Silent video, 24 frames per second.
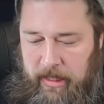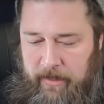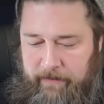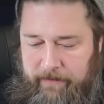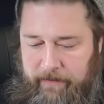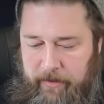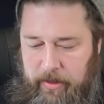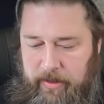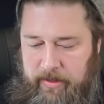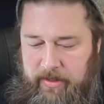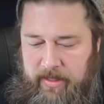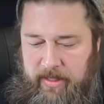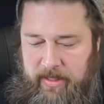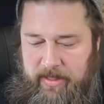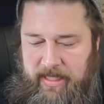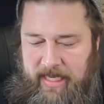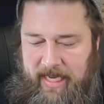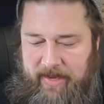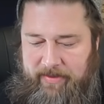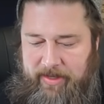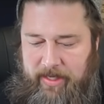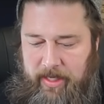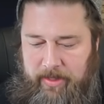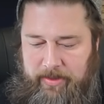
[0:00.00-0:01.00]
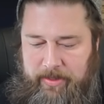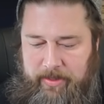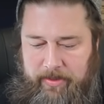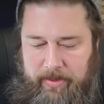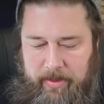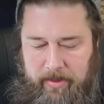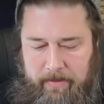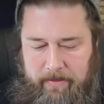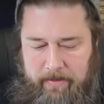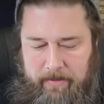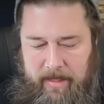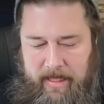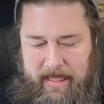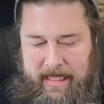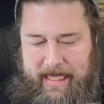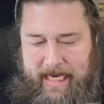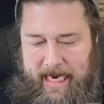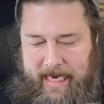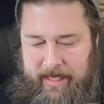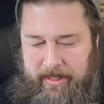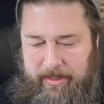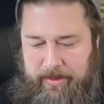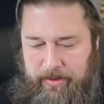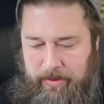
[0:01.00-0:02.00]
Verdant Sun's Avatar, so some
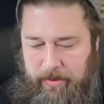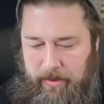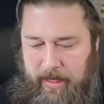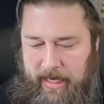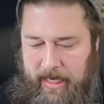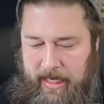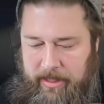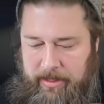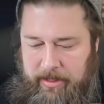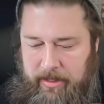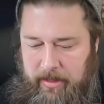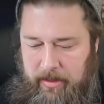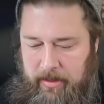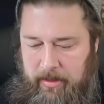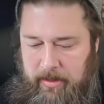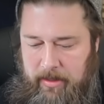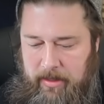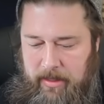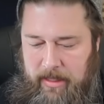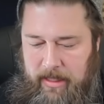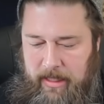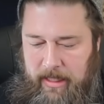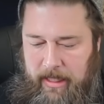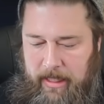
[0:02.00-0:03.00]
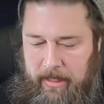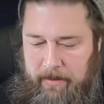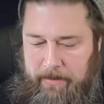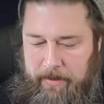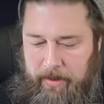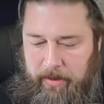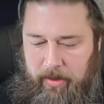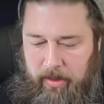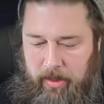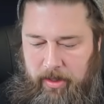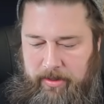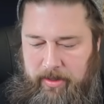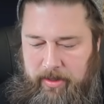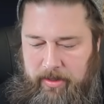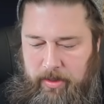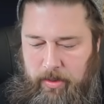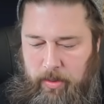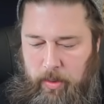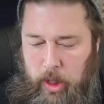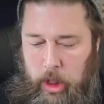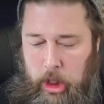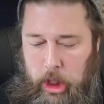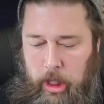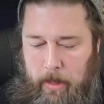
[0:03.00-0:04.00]
dinosaur action. Impure
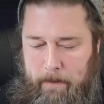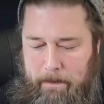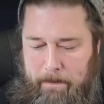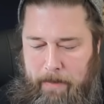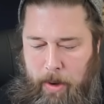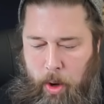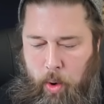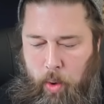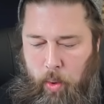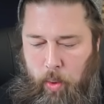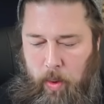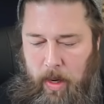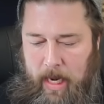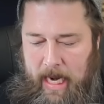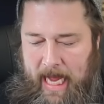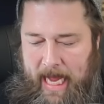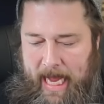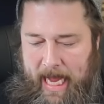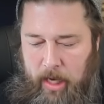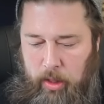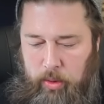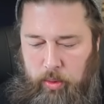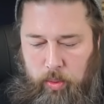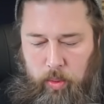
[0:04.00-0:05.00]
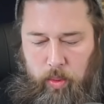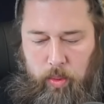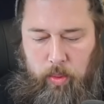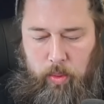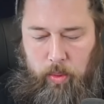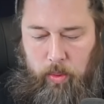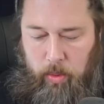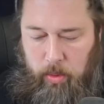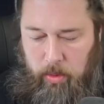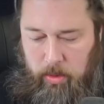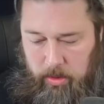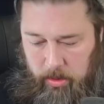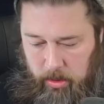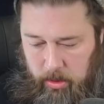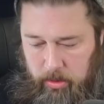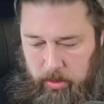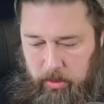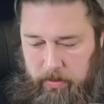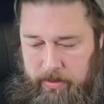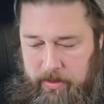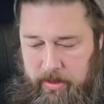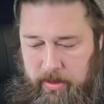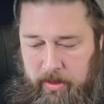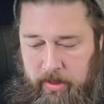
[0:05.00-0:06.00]
Altasaur, Capola. Ooh,
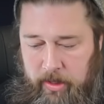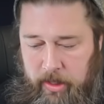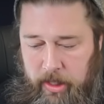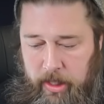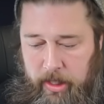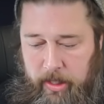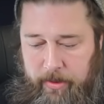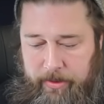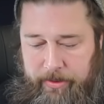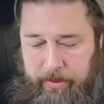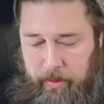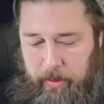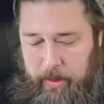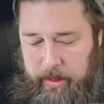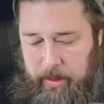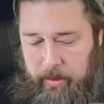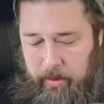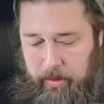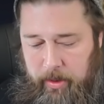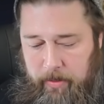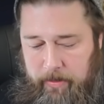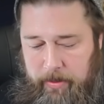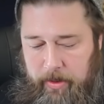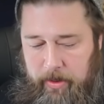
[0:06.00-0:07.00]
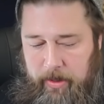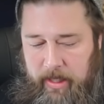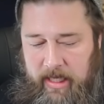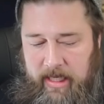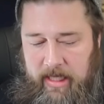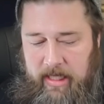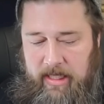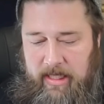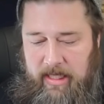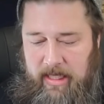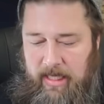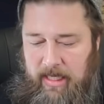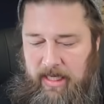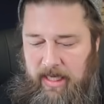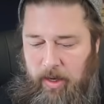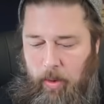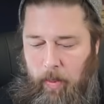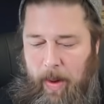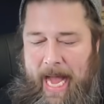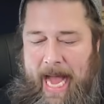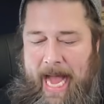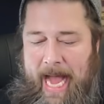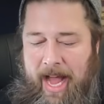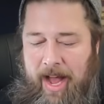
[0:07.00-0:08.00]
oops. Throwing you, Capola.
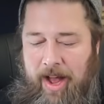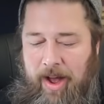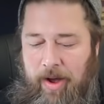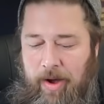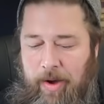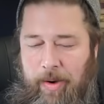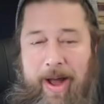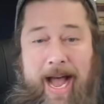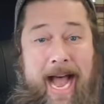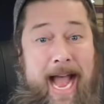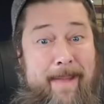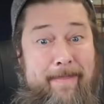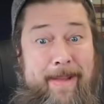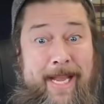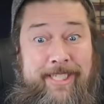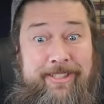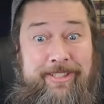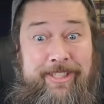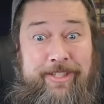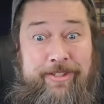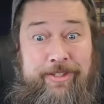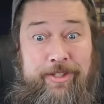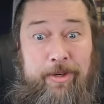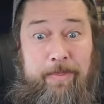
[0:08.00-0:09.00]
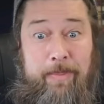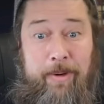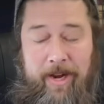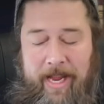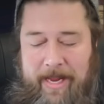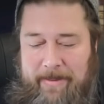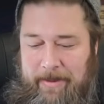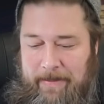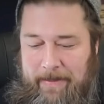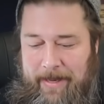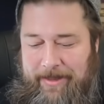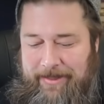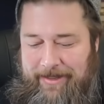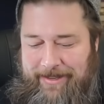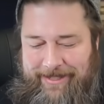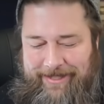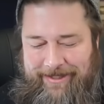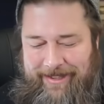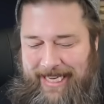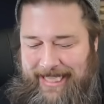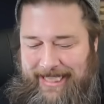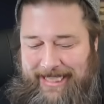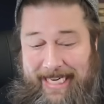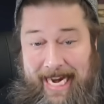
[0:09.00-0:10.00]
Wow, I'm actually super hyped about this
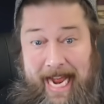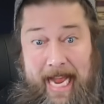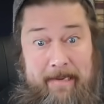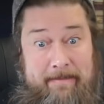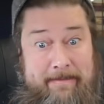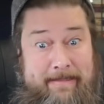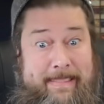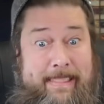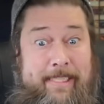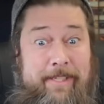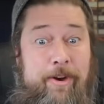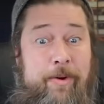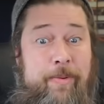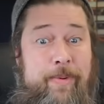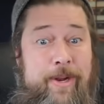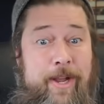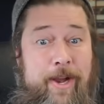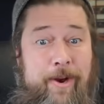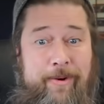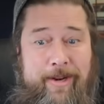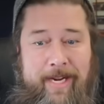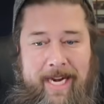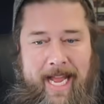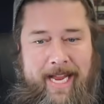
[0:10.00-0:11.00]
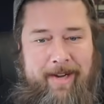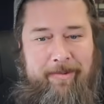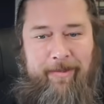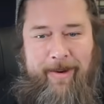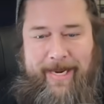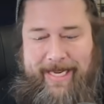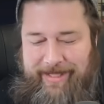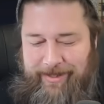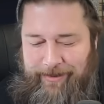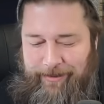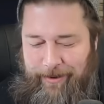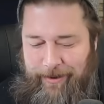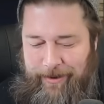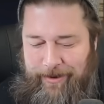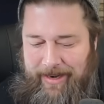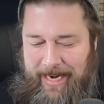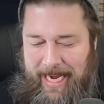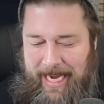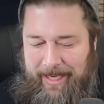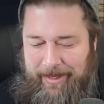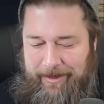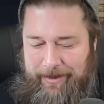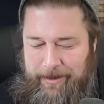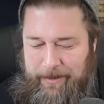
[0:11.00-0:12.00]
collection. I was like, oh no, did I waste
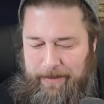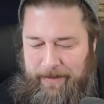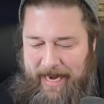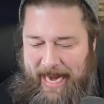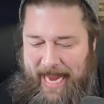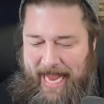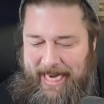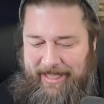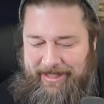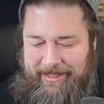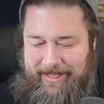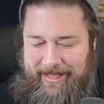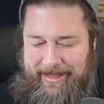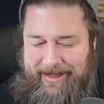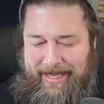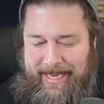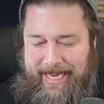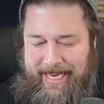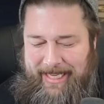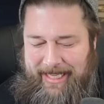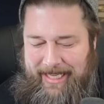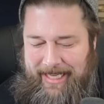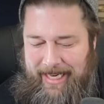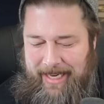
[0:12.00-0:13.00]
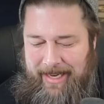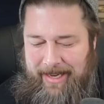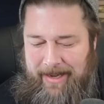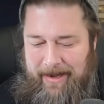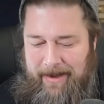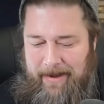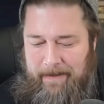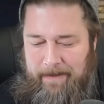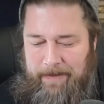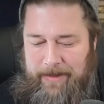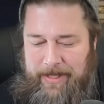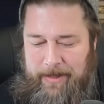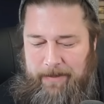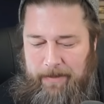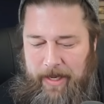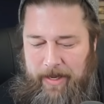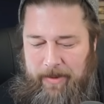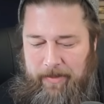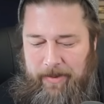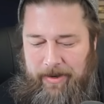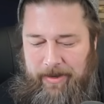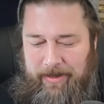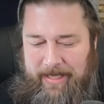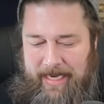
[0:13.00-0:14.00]
$400? But I actually think this
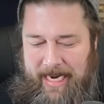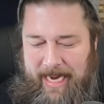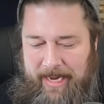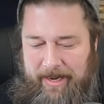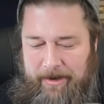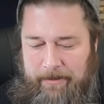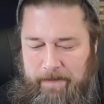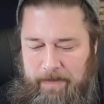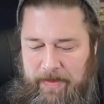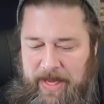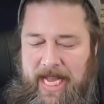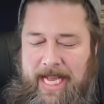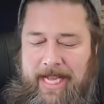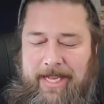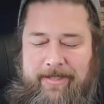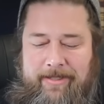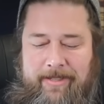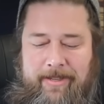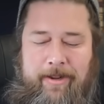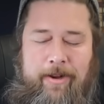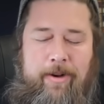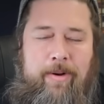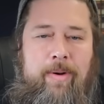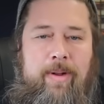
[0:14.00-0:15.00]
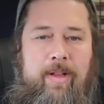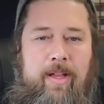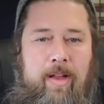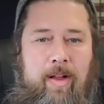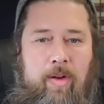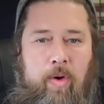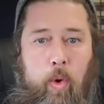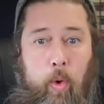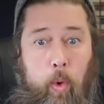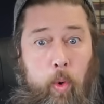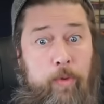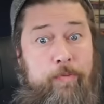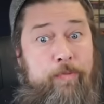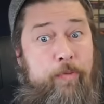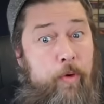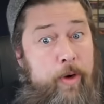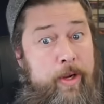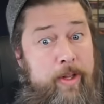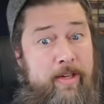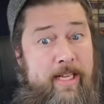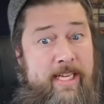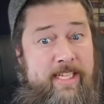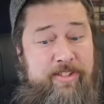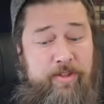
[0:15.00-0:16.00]
might work out. So, old
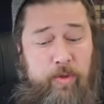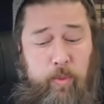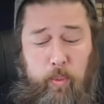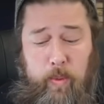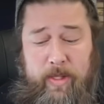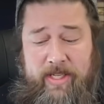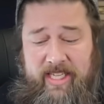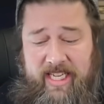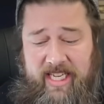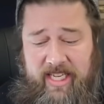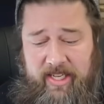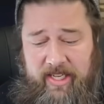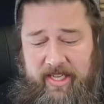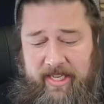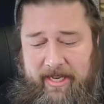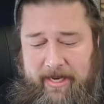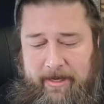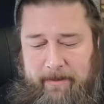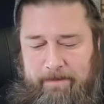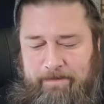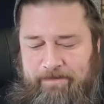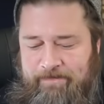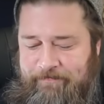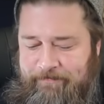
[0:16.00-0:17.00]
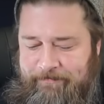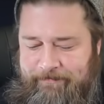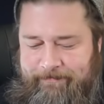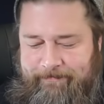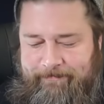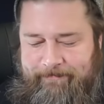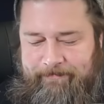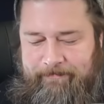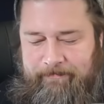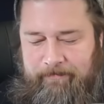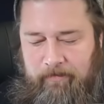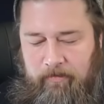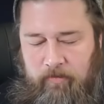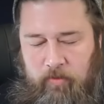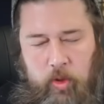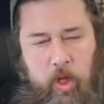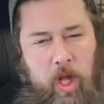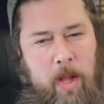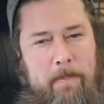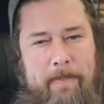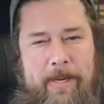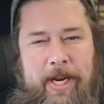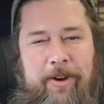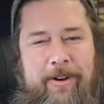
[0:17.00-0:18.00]
foil lands are really good.
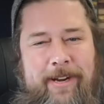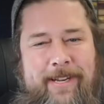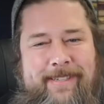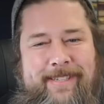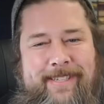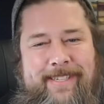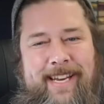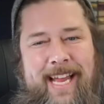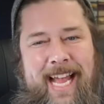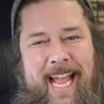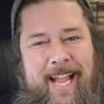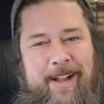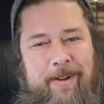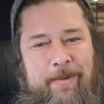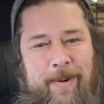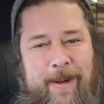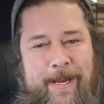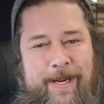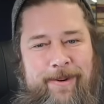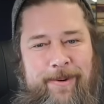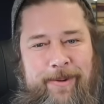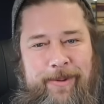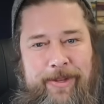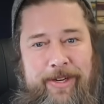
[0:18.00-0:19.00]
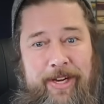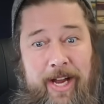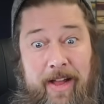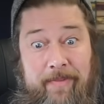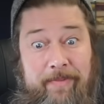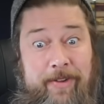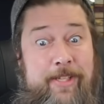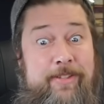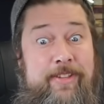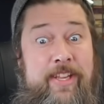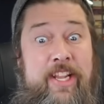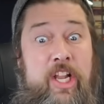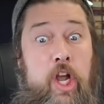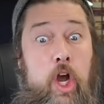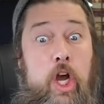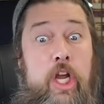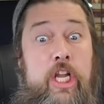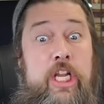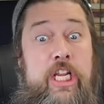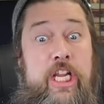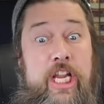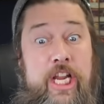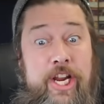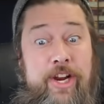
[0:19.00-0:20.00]
Mirrodin's not quite old enough. It's like a
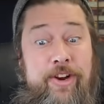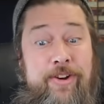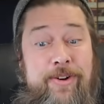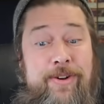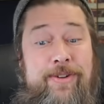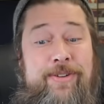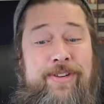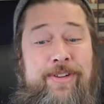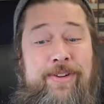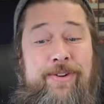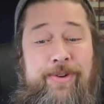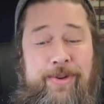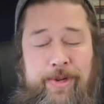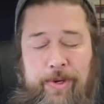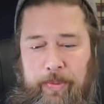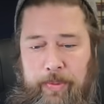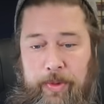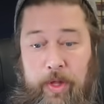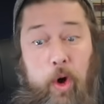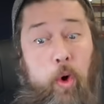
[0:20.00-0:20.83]
year too new.